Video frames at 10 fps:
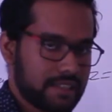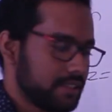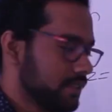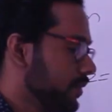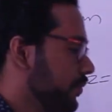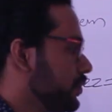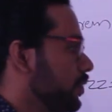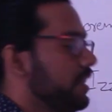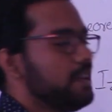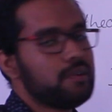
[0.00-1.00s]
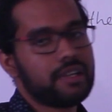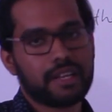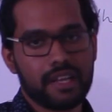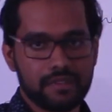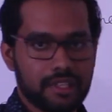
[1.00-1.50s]
axis. So we need to
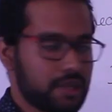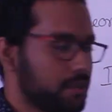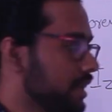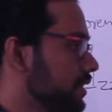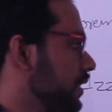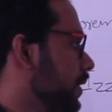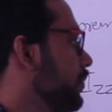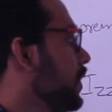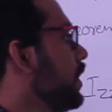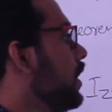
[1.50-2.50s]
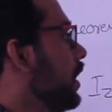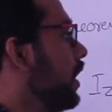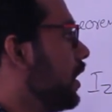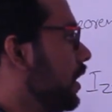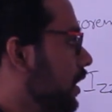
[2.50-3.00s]
derive the equation,
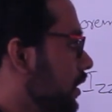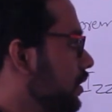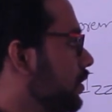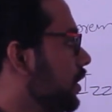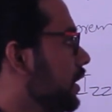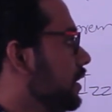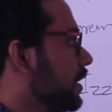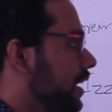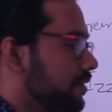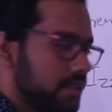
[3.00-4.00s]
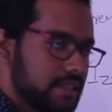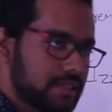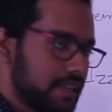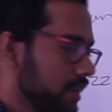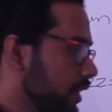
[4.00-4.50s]
derive the
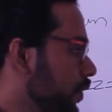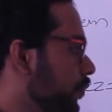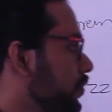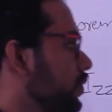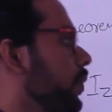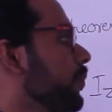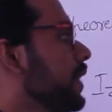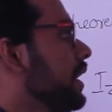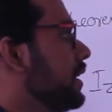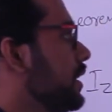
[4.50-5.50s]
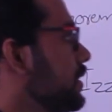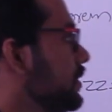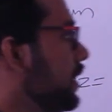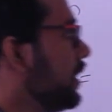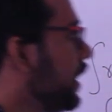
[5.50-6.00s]
result. So
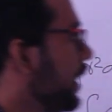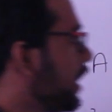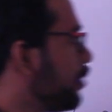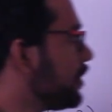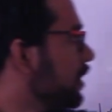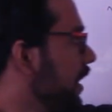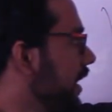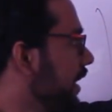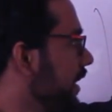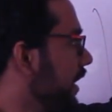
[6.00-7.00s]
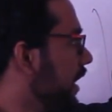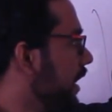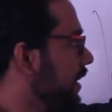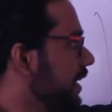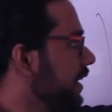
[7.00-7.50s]
considering an elemental
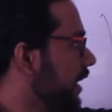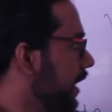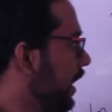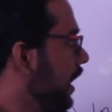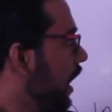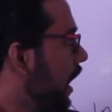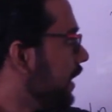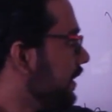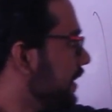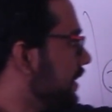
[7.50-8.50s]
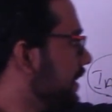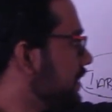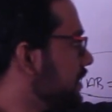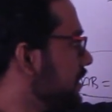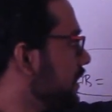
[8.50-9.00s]
area dA at a
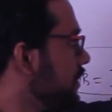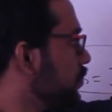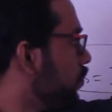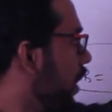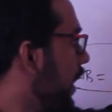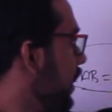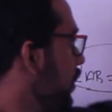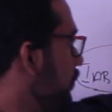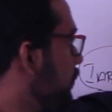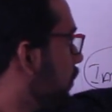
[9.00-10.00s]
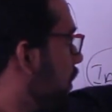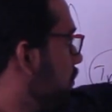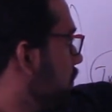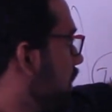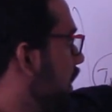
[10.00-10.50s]
distance y
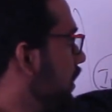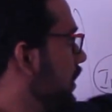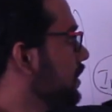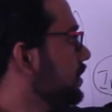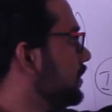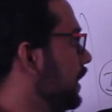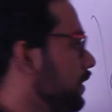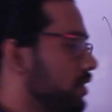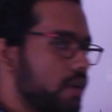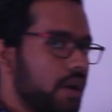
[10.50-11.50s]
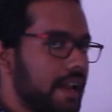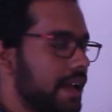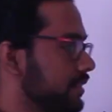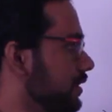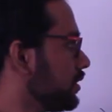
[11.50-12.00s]
from the centroidal
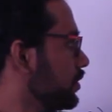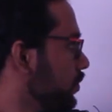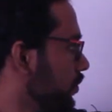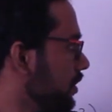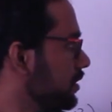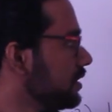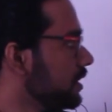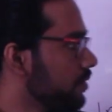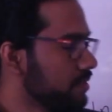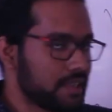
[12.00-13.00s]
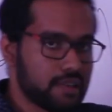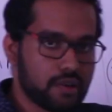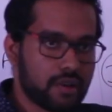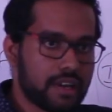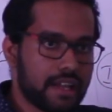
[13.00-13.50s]
axis. So this is our
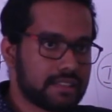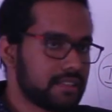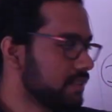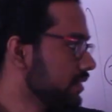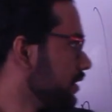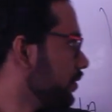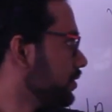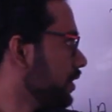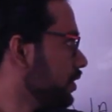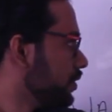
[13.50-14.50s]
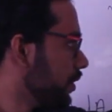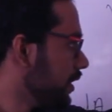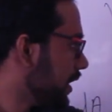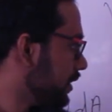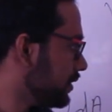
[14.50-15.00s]
centroidal axis, this is our
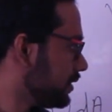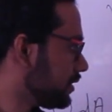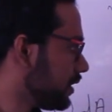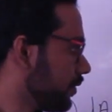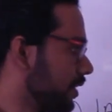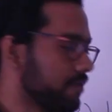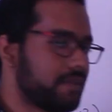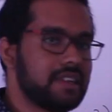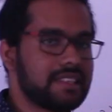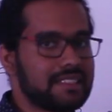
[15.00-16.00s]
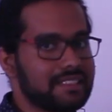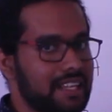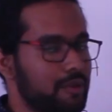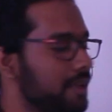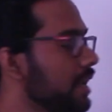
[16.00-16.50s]
centroid, and this is our reference axis
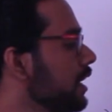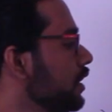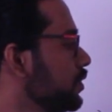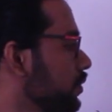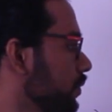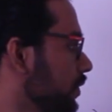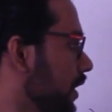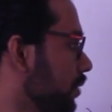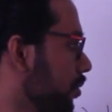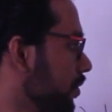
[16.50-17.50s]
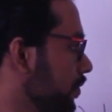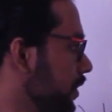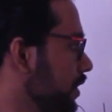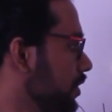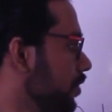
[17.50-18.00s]
AB. So the moment of
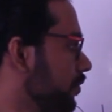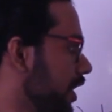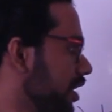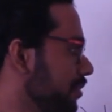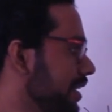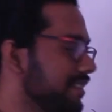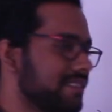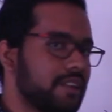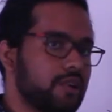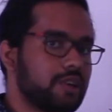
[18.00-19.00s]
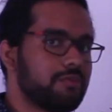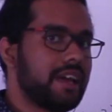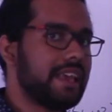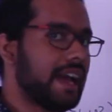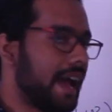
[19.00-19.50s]
inertia of AB is denoted
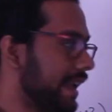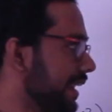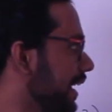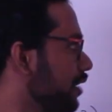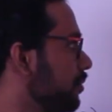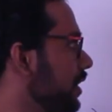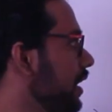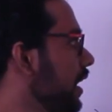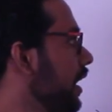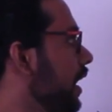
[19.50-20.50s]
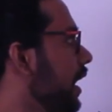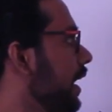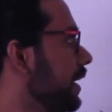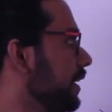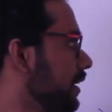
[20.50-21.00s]
by IAB,
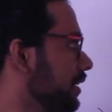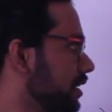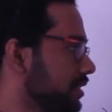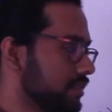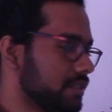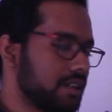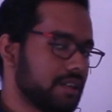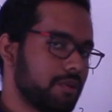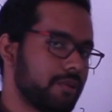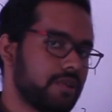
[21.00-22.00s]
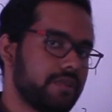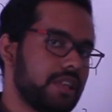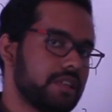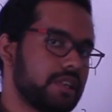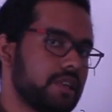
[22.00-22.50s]
and the moment of
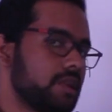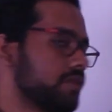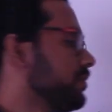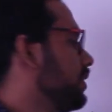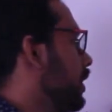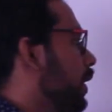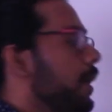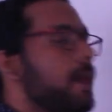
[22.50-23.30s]
inertia of the